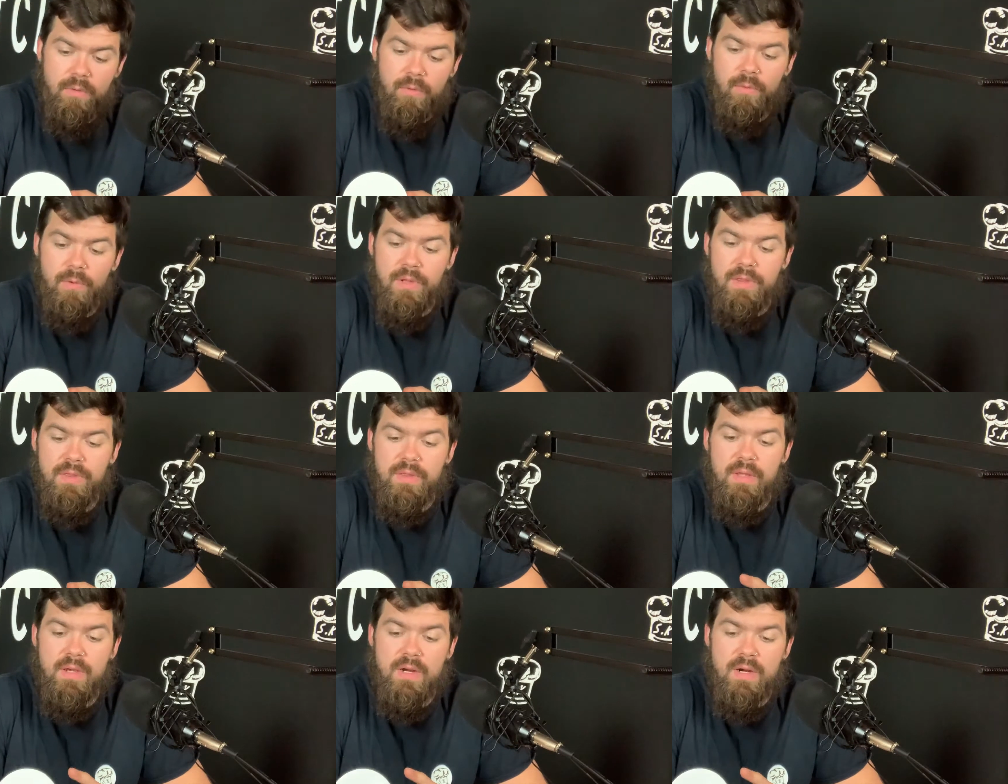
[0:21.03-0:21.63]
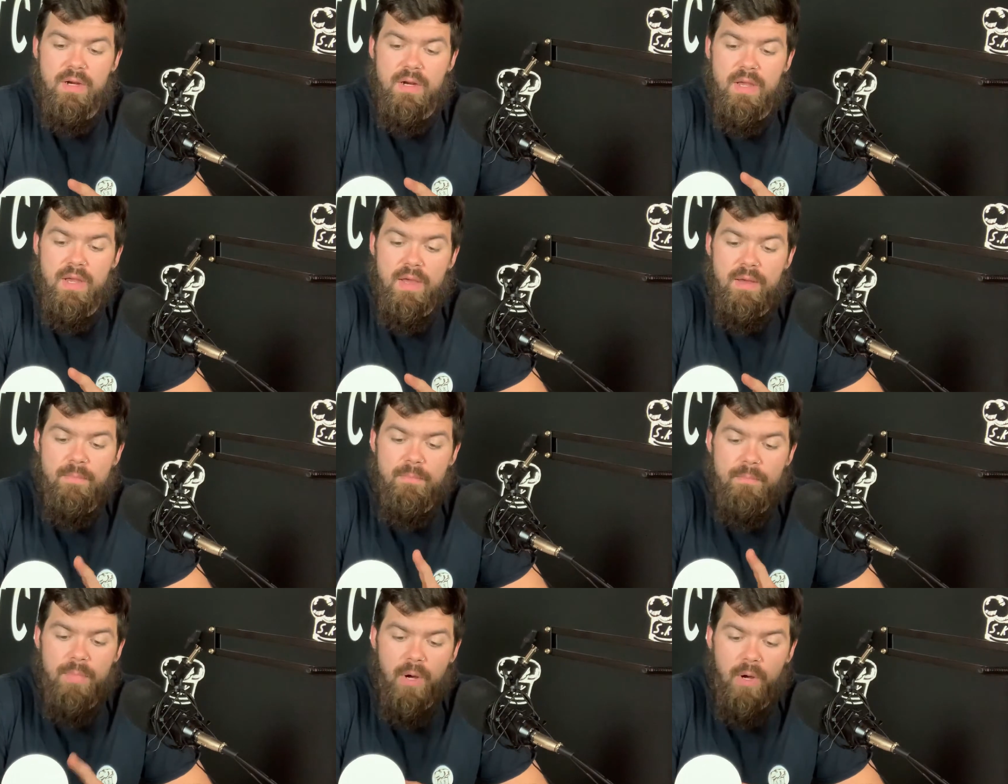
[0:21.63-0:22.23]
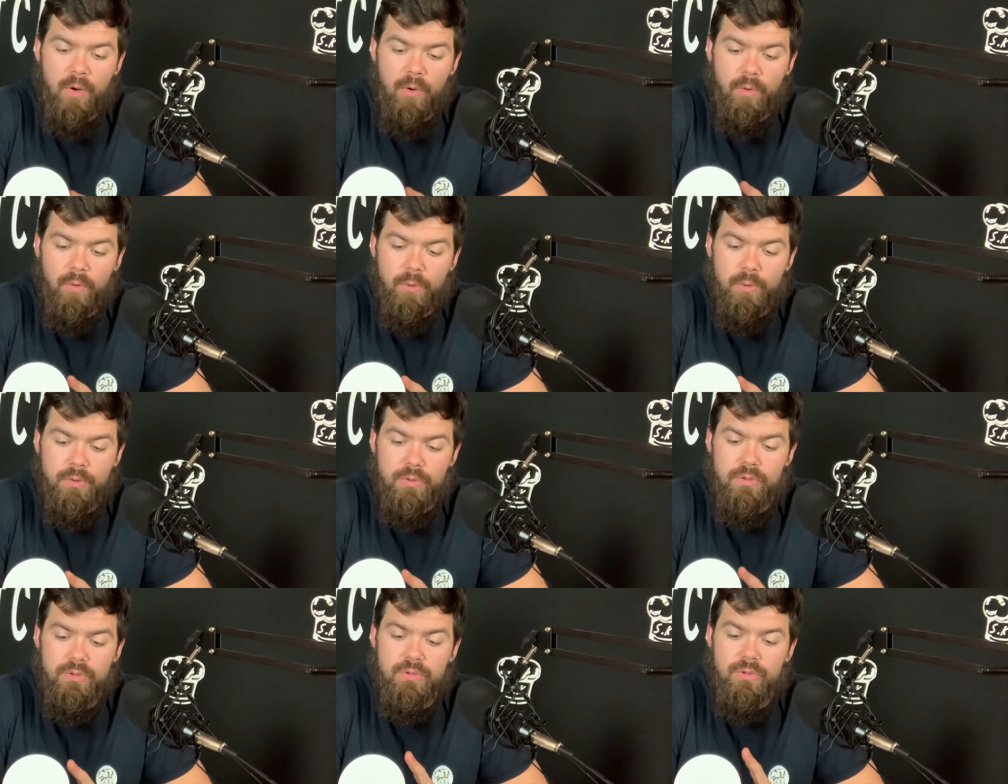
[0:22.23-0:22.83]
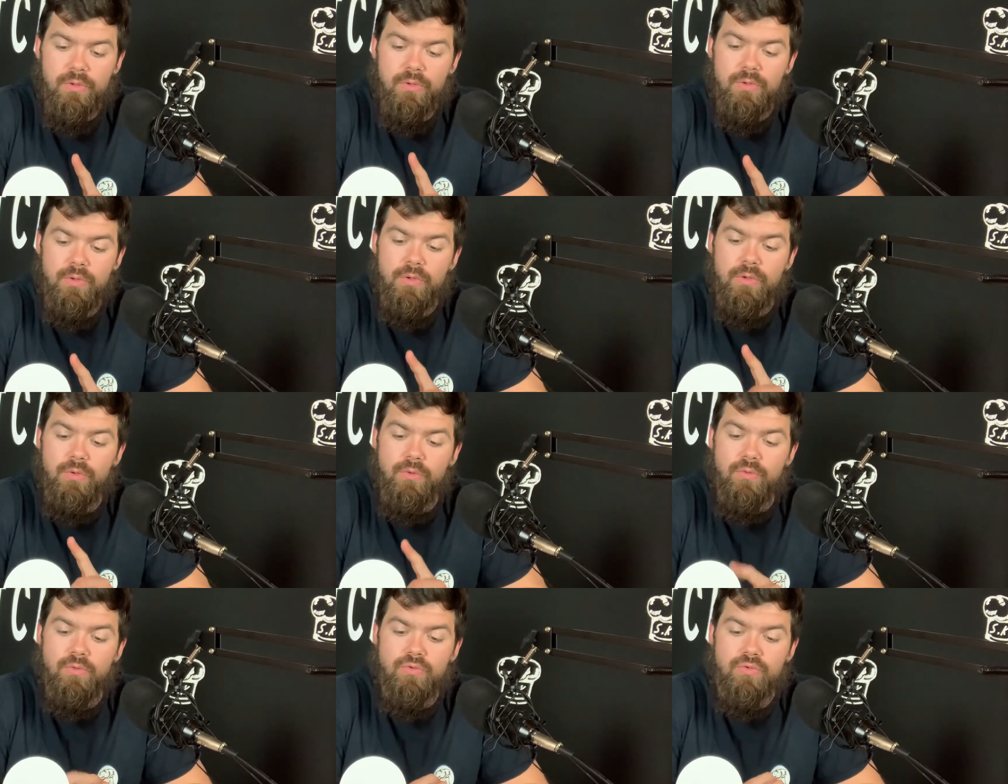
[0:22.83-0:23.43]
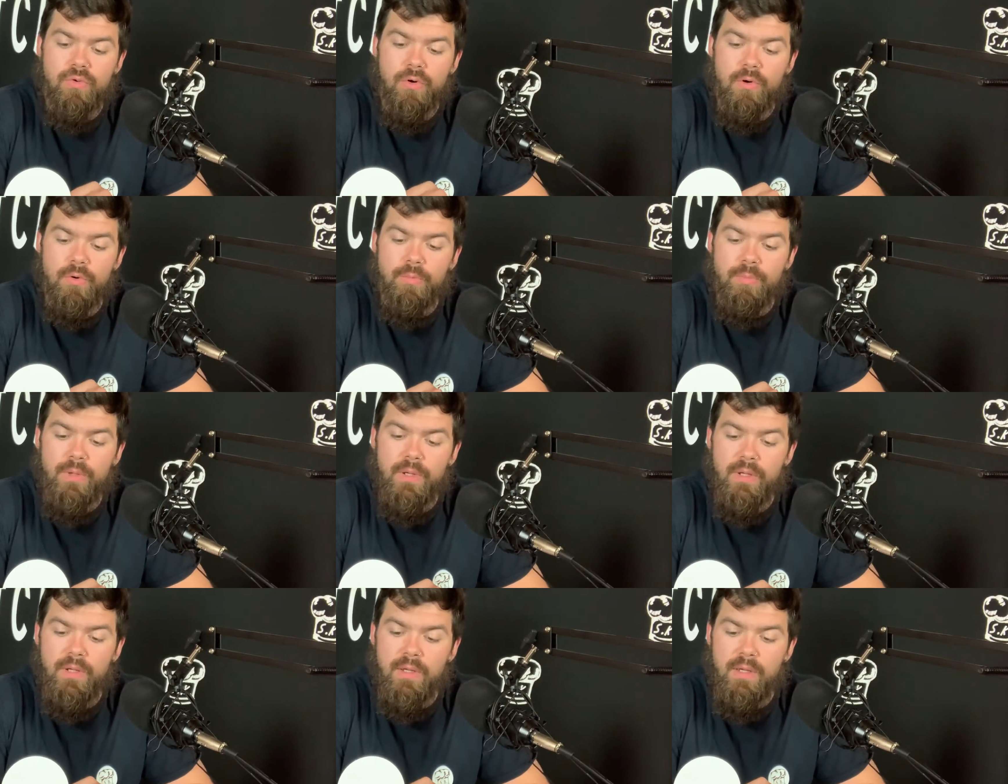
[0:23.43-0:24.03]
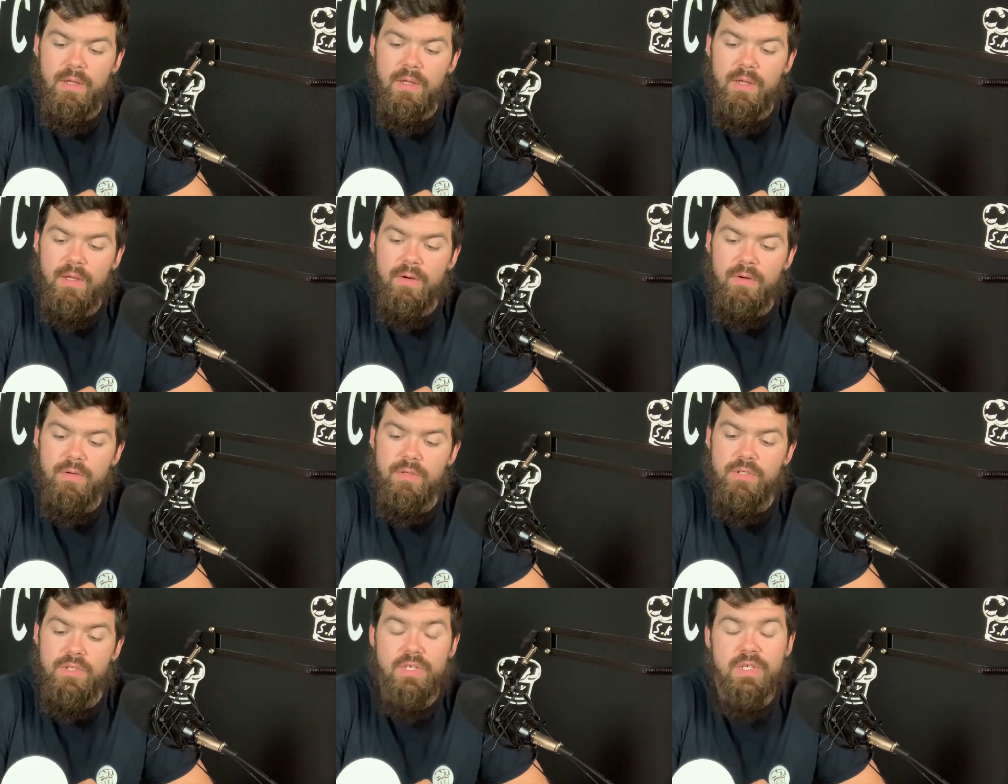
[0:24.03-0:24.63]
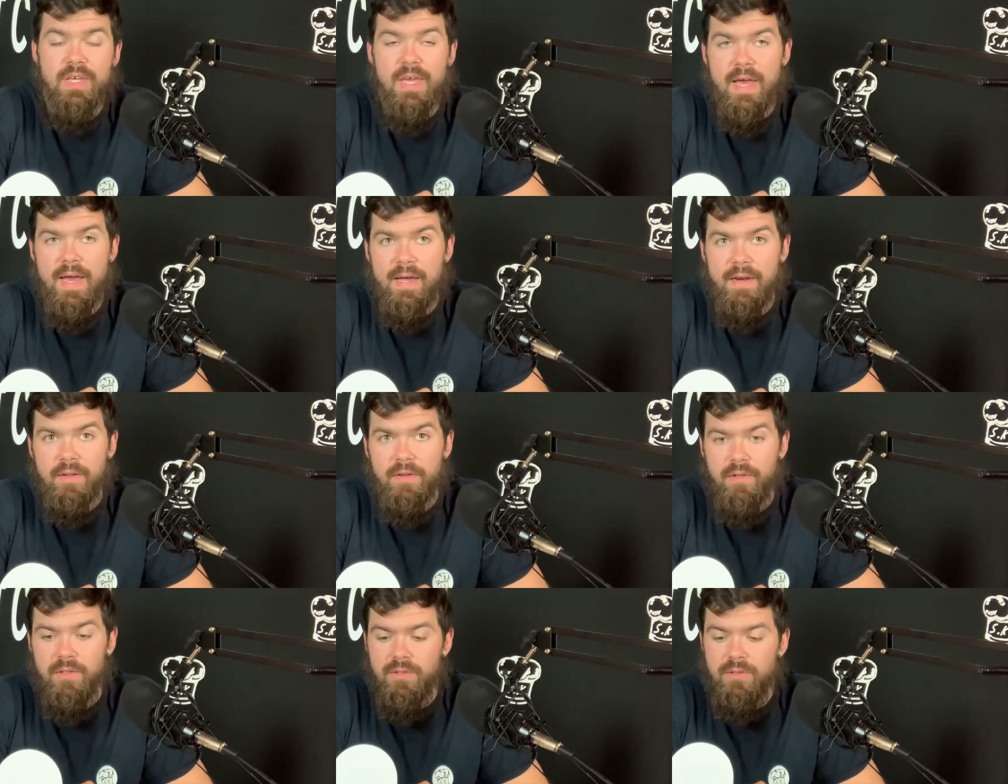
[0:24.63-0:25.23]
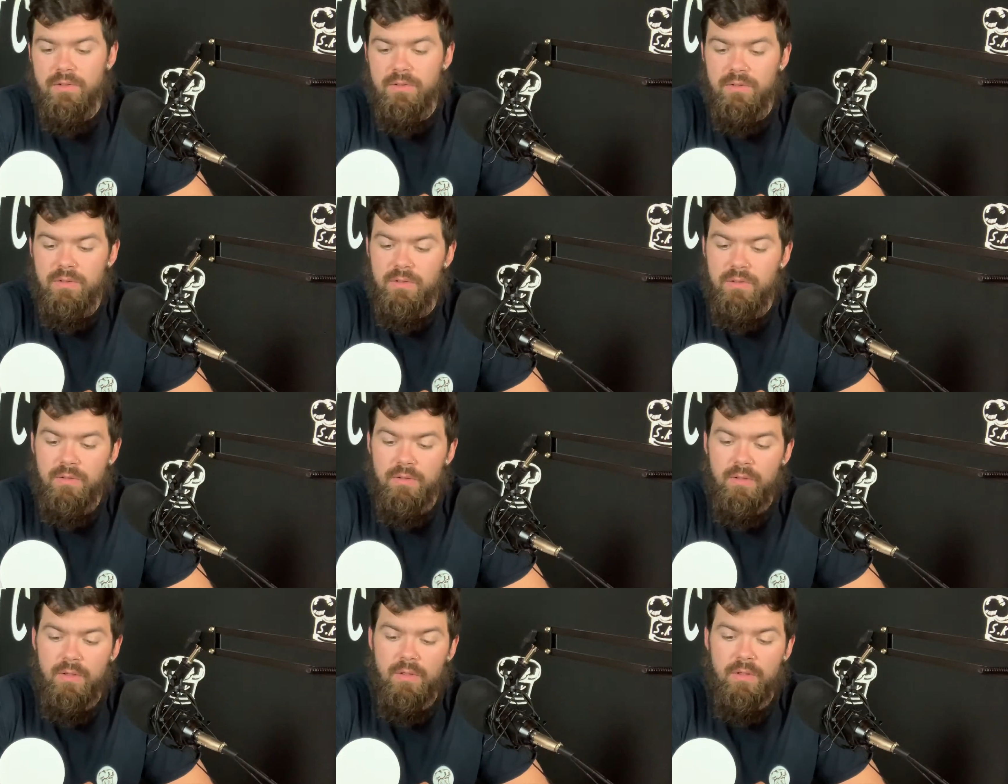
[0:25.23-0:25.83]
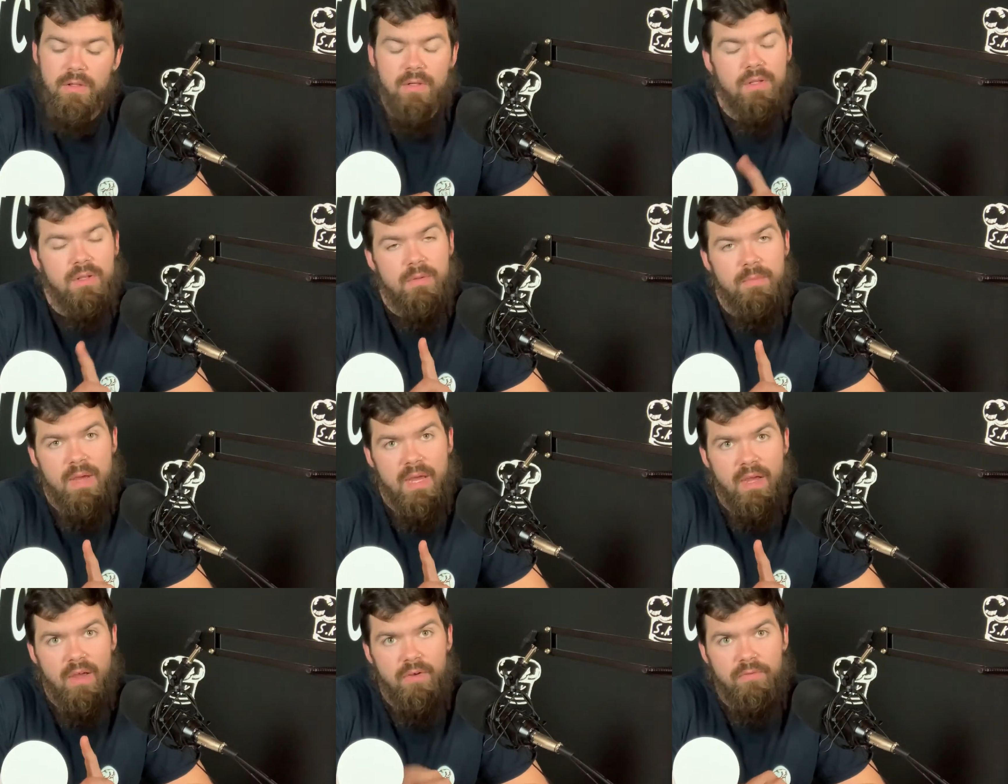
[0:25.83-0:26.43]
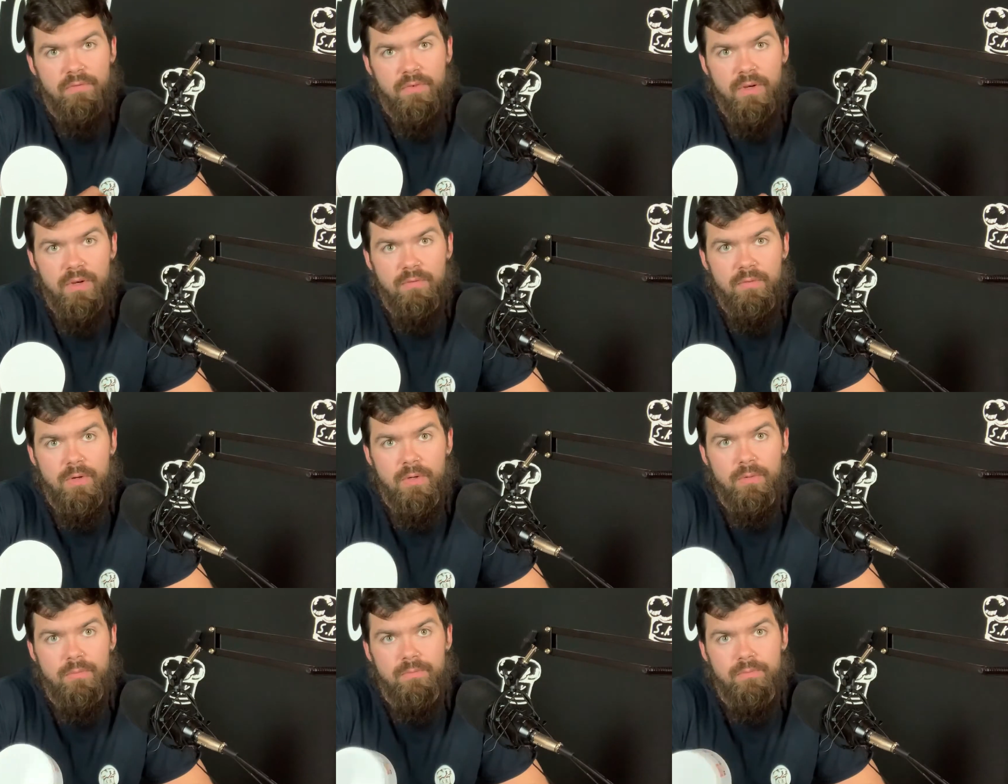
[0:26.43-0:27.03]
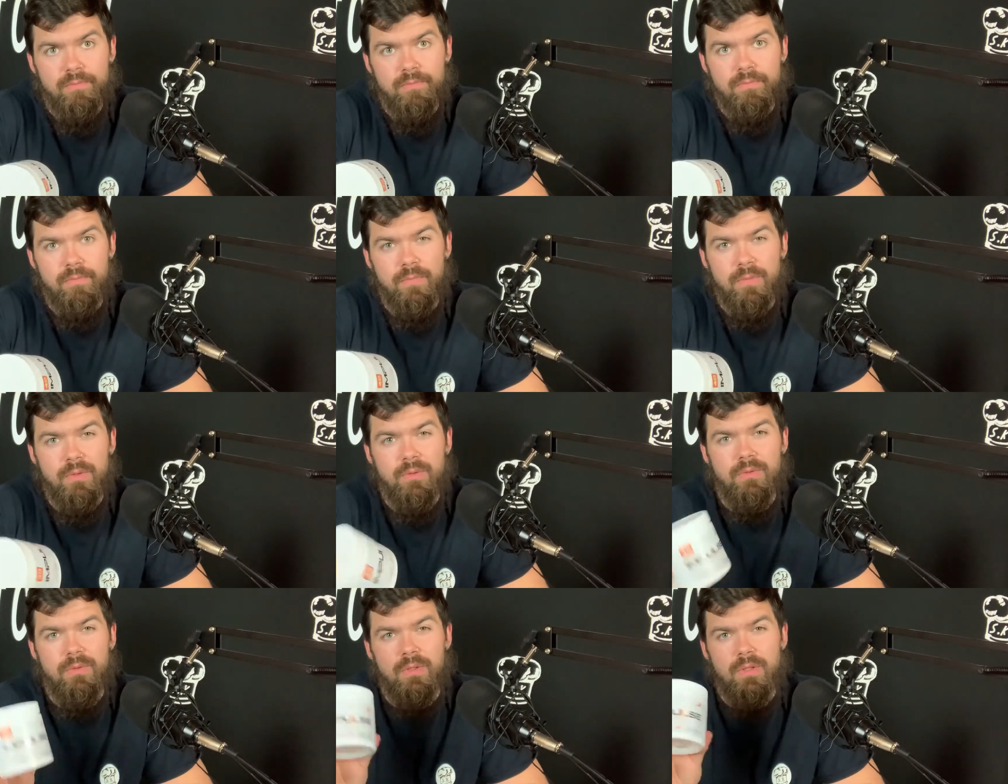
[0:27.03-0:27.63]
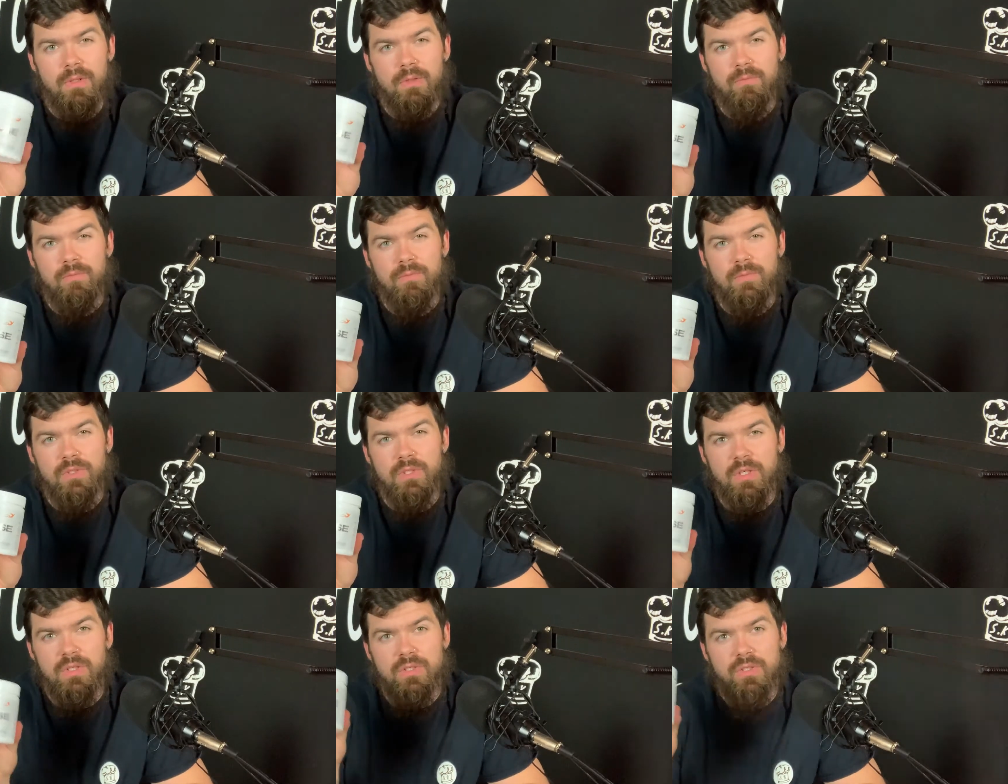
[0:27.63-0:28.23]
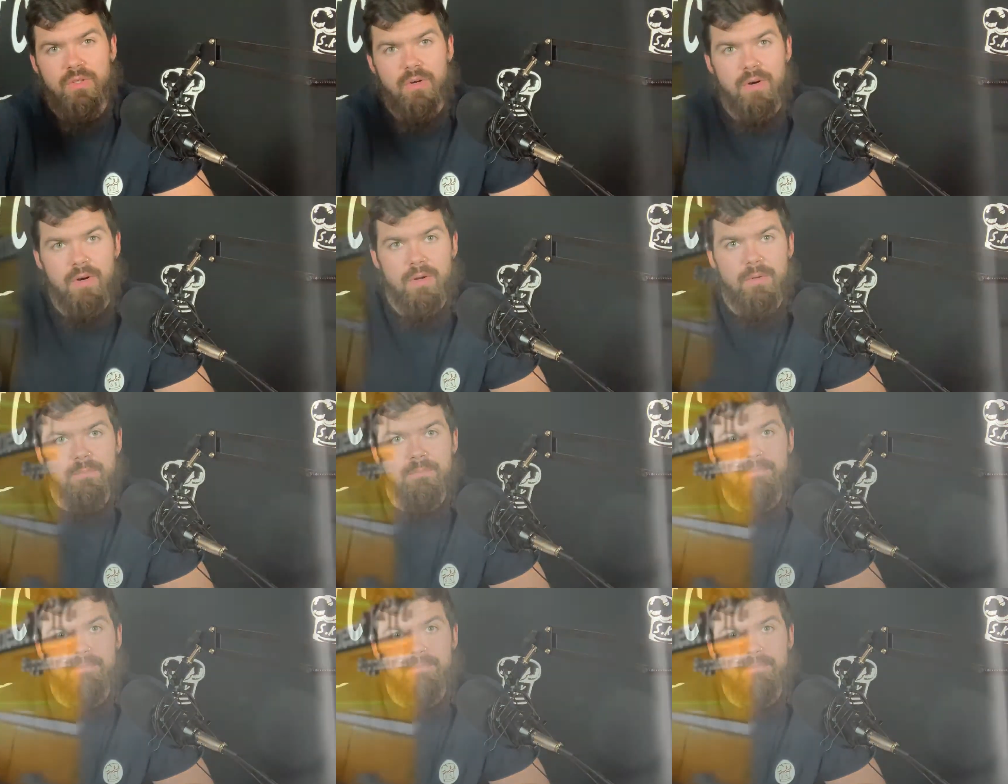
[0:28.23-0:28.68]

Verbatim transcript: with their Impulse Nootropic Energy Catalyst in the mango flavor. Let's get started.